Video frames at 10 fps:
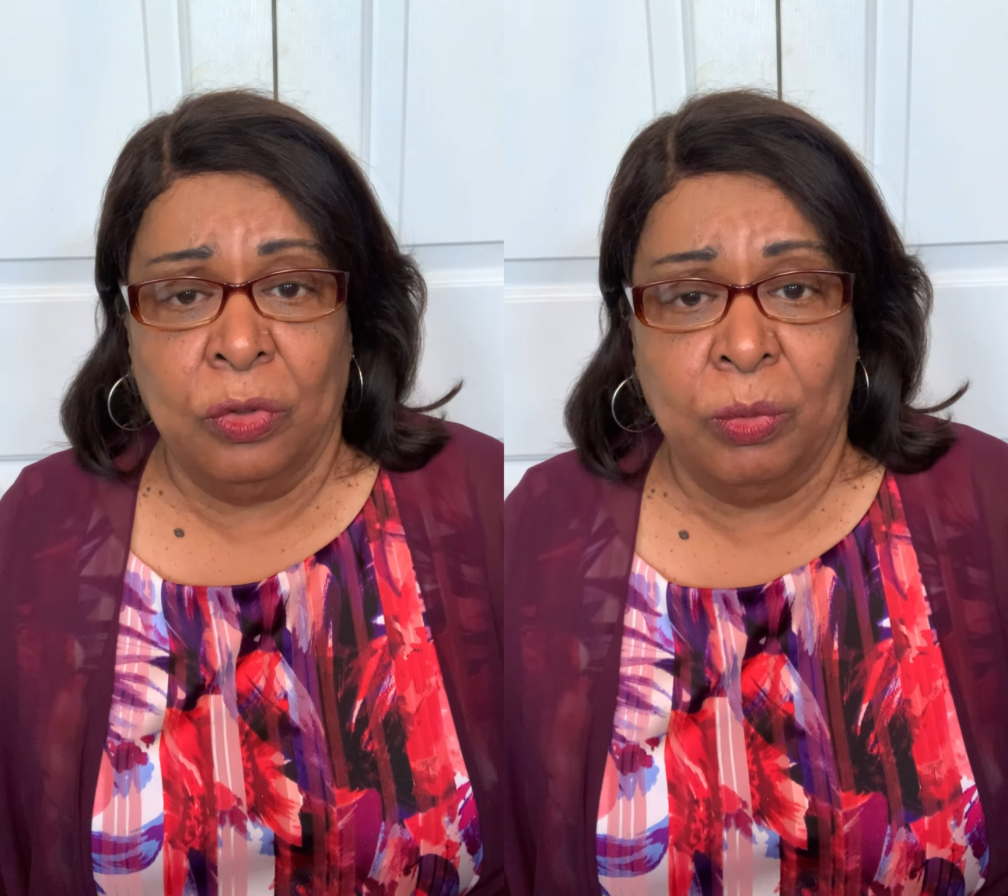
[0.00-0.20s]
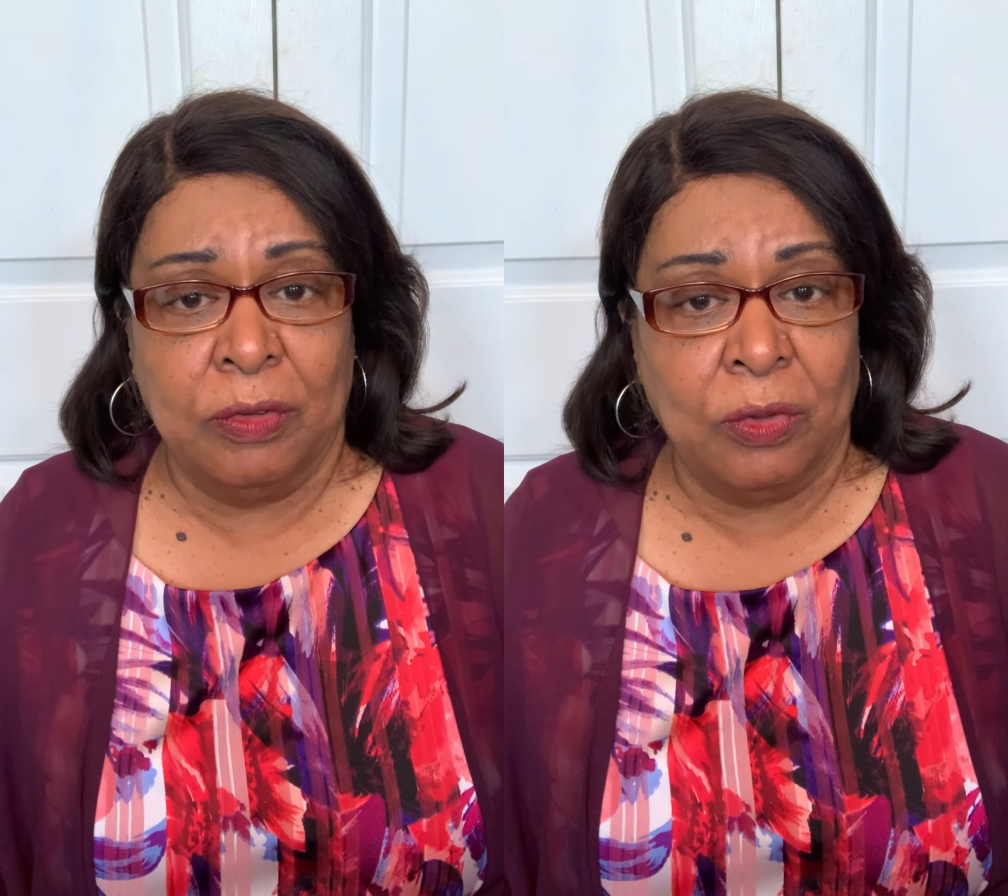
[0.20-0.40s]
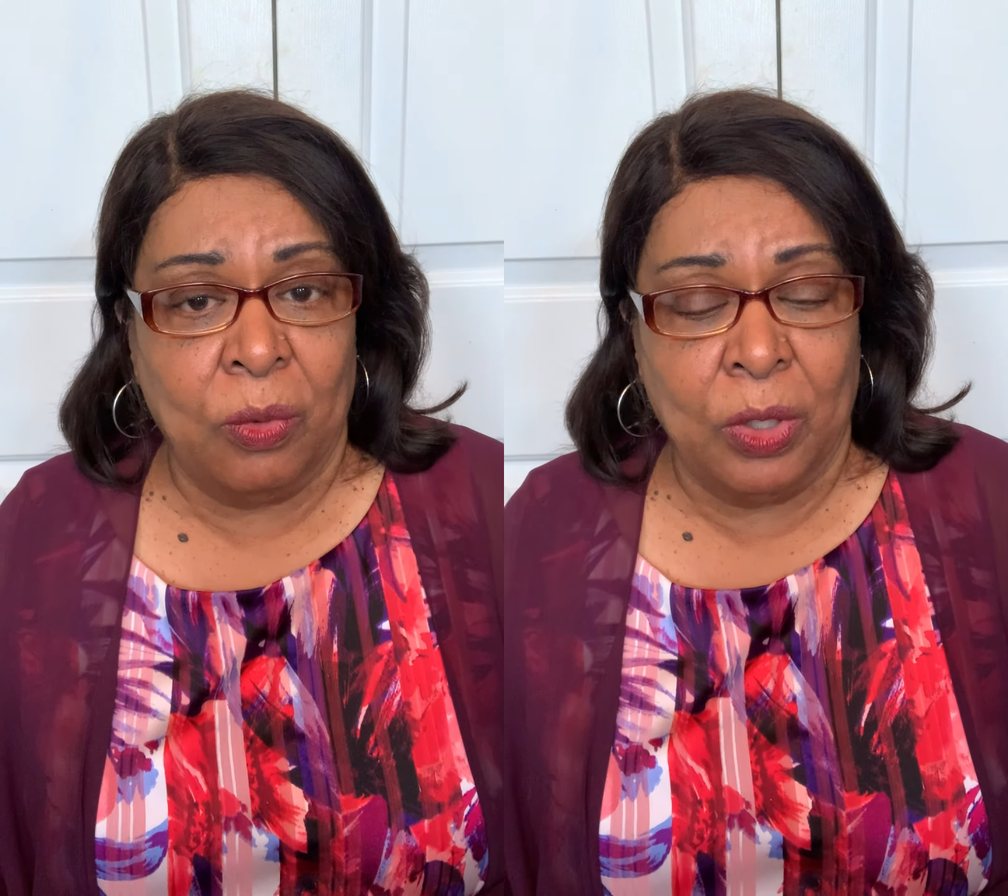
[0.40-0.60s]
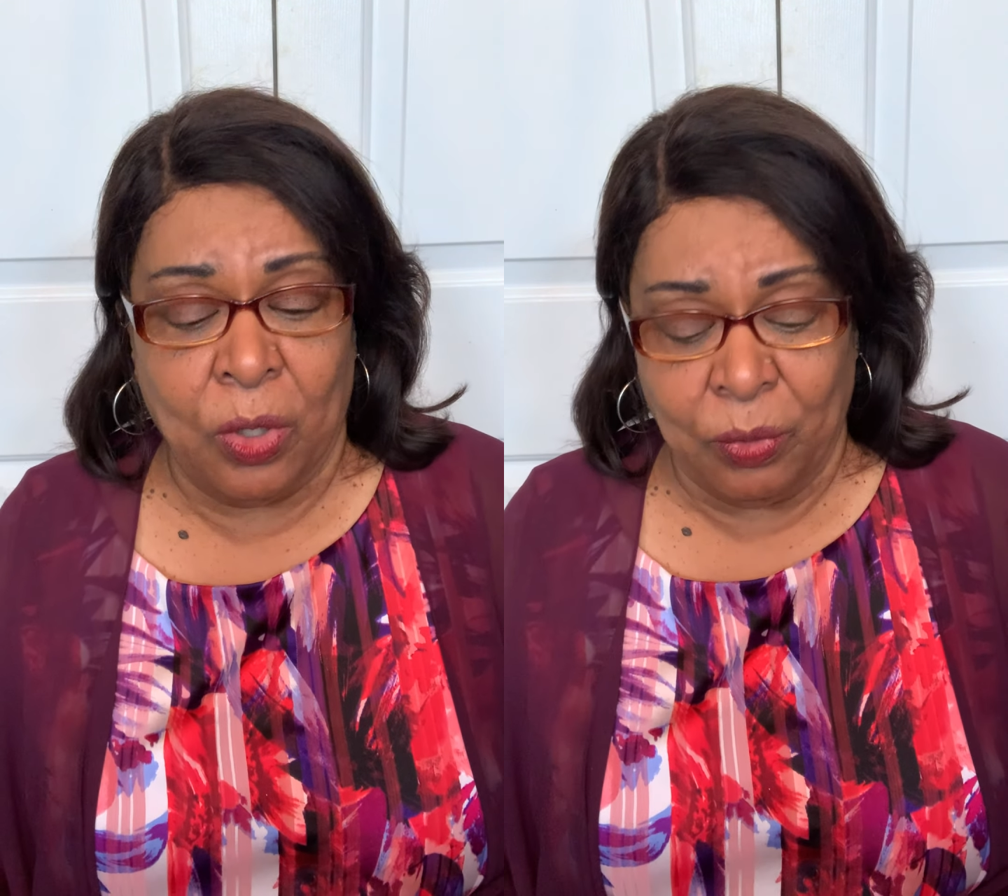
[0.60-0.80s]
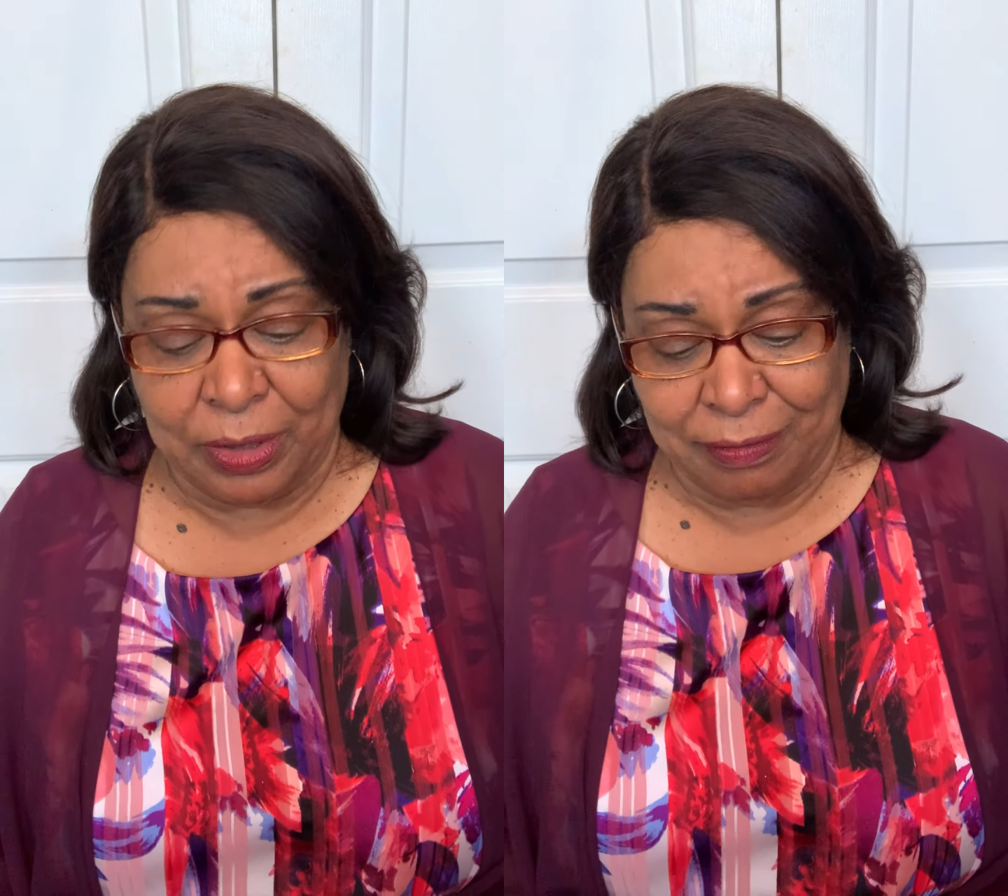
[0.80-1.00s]
what's going
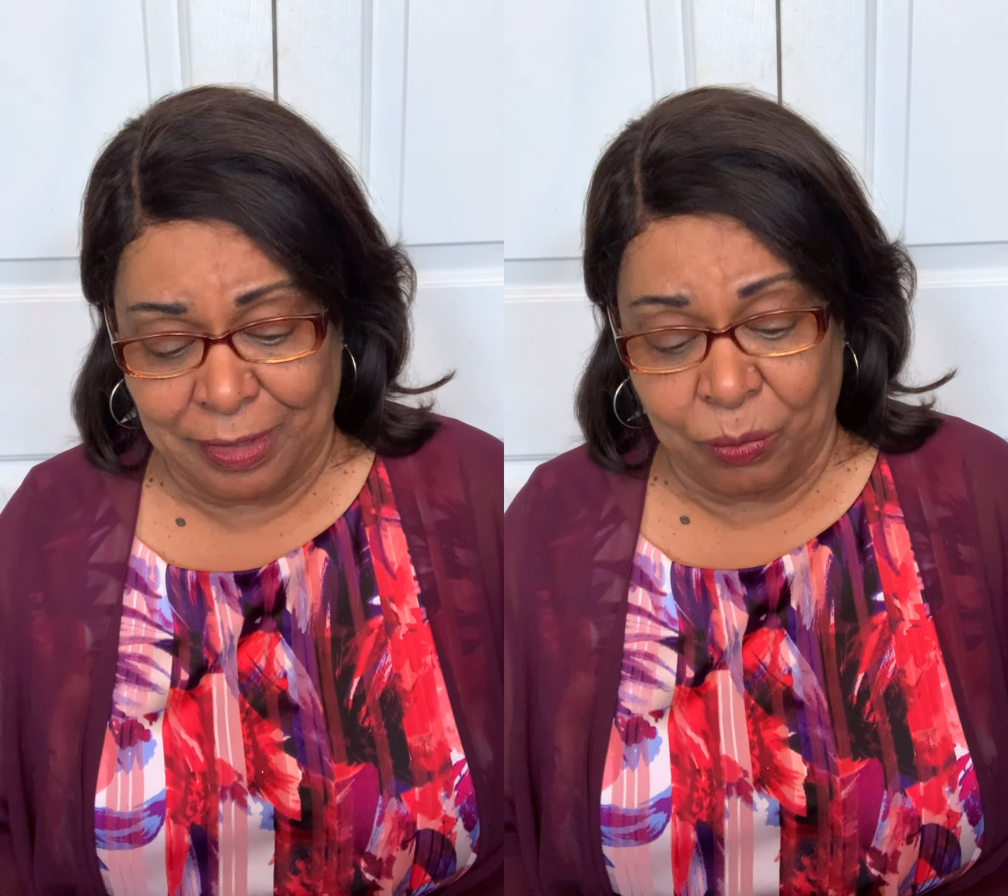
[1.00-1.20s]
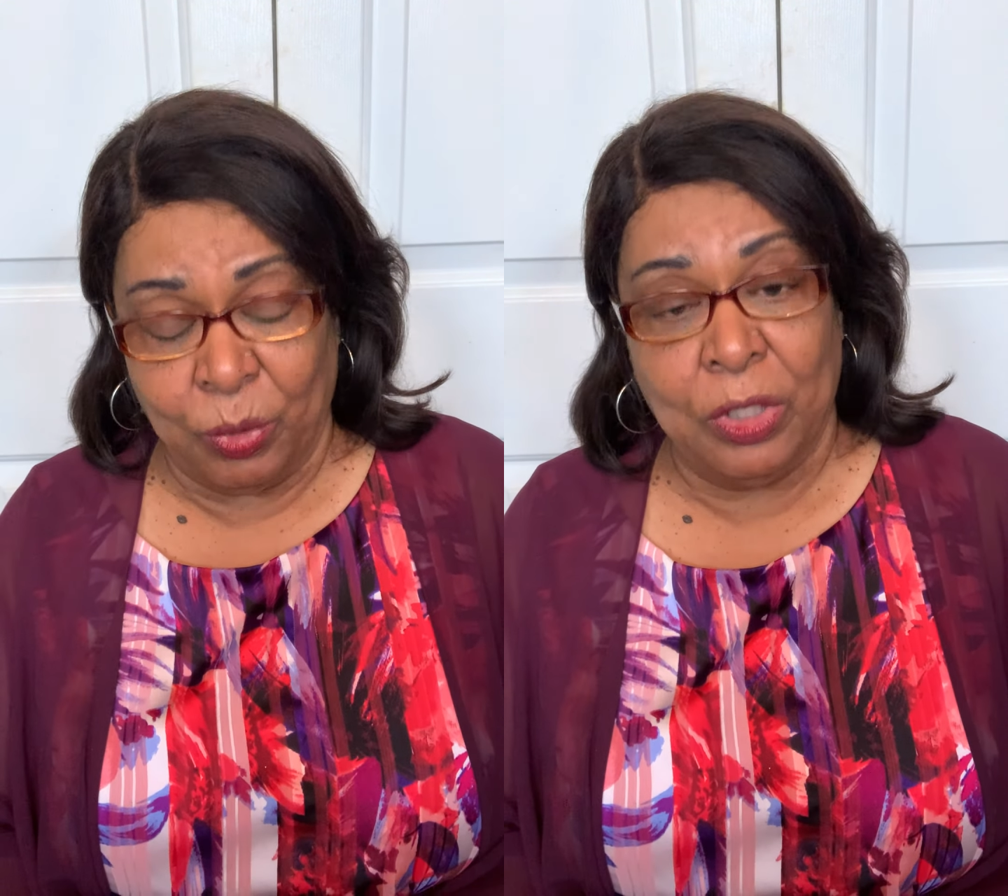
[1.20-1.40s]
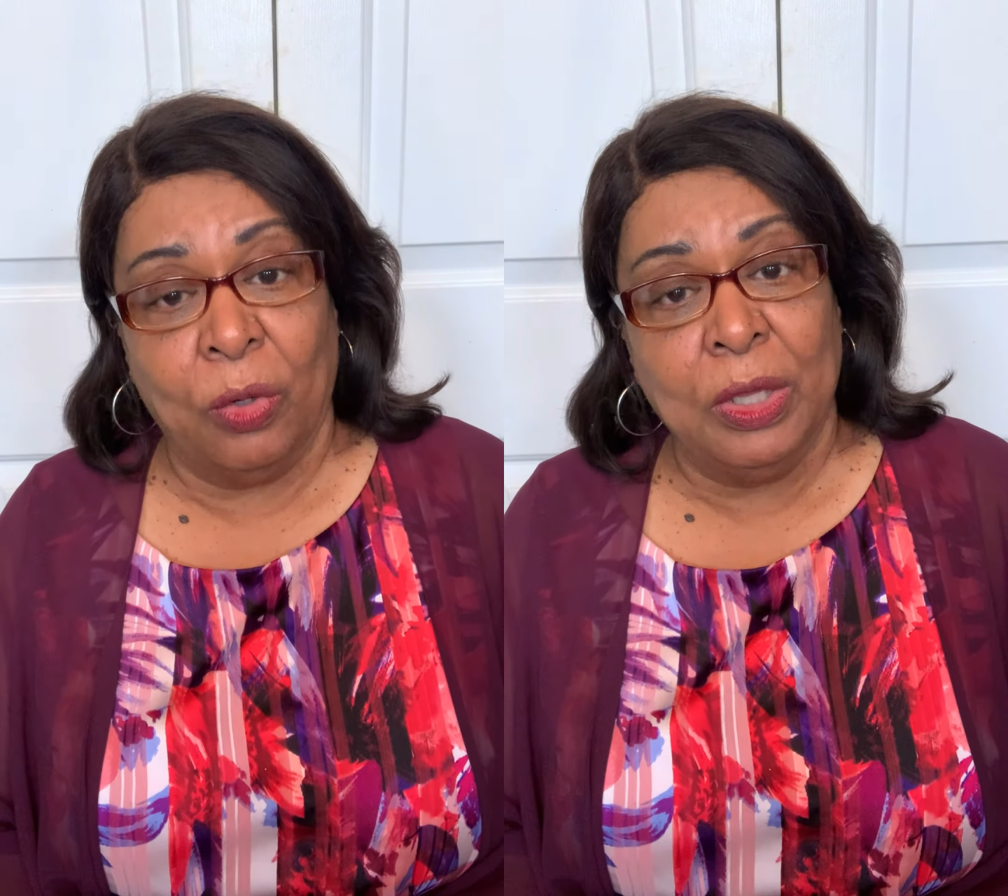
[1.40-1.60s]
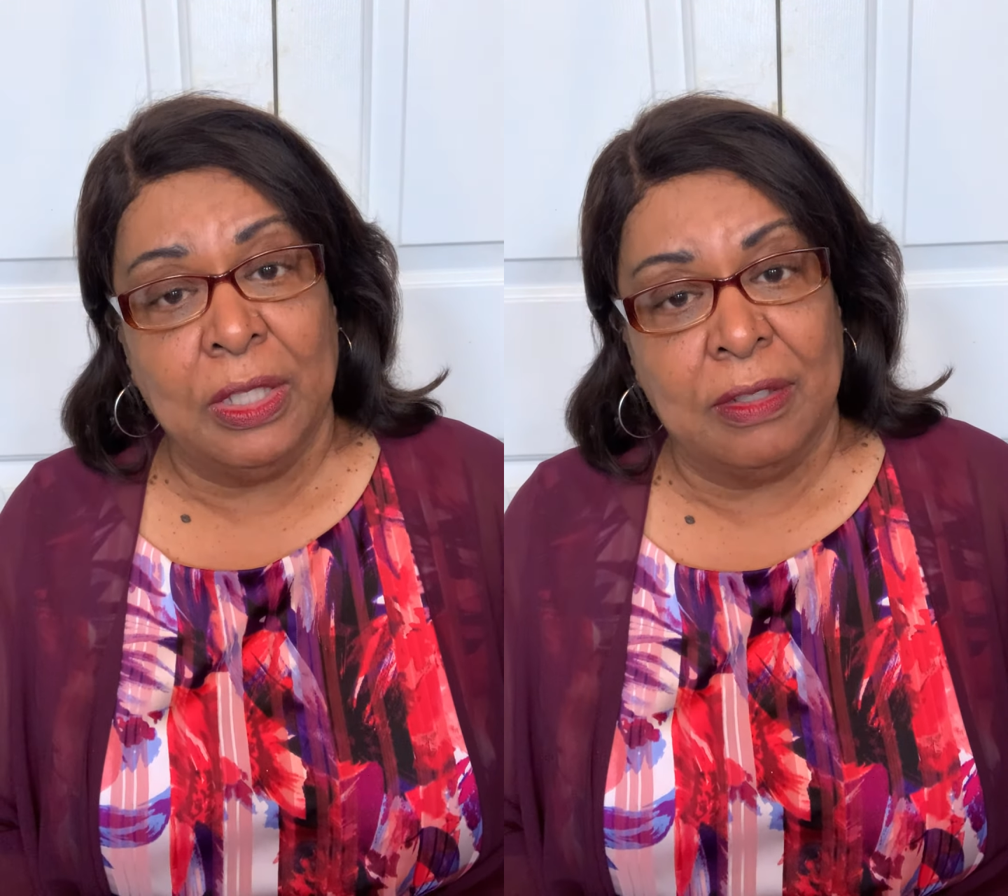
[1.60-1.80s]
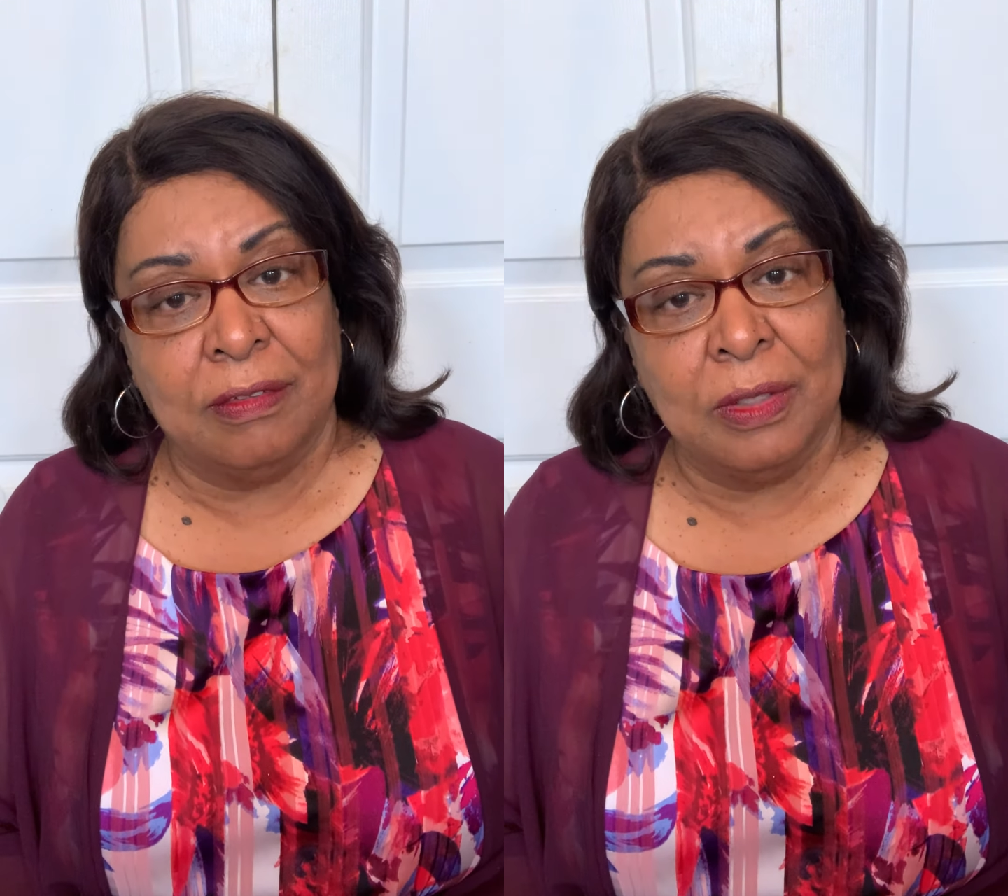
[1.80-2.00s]
on except we know
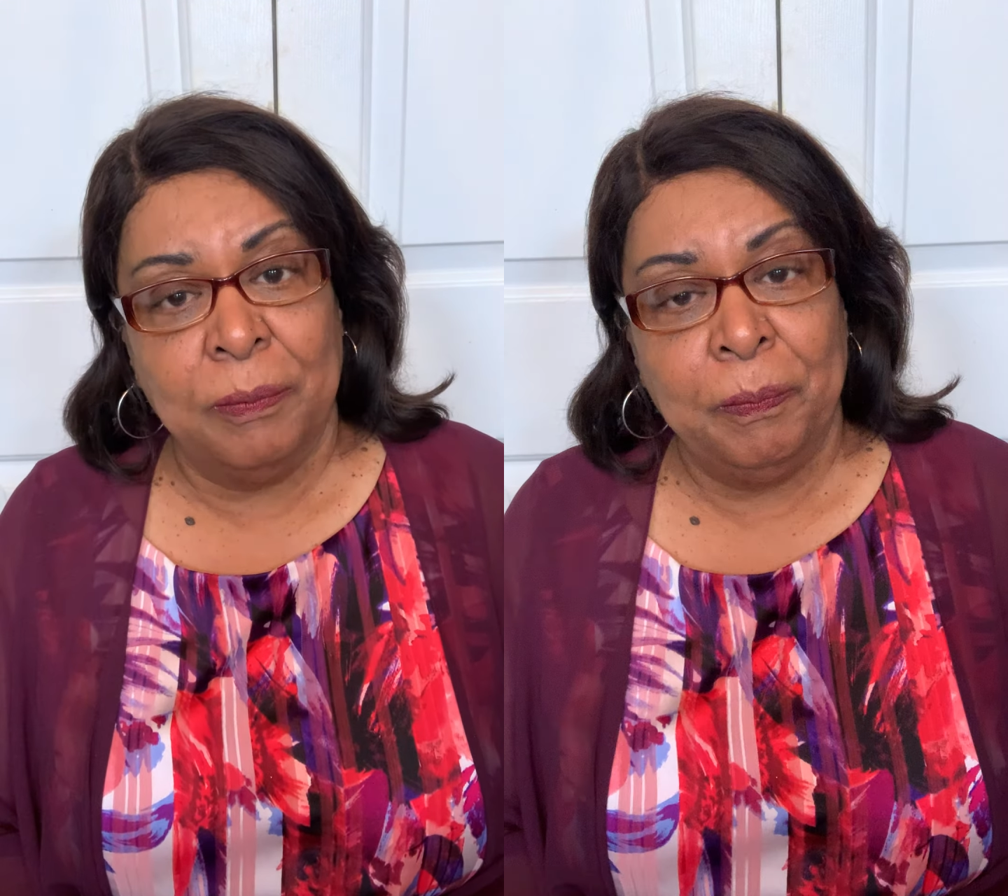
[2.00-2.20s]
this.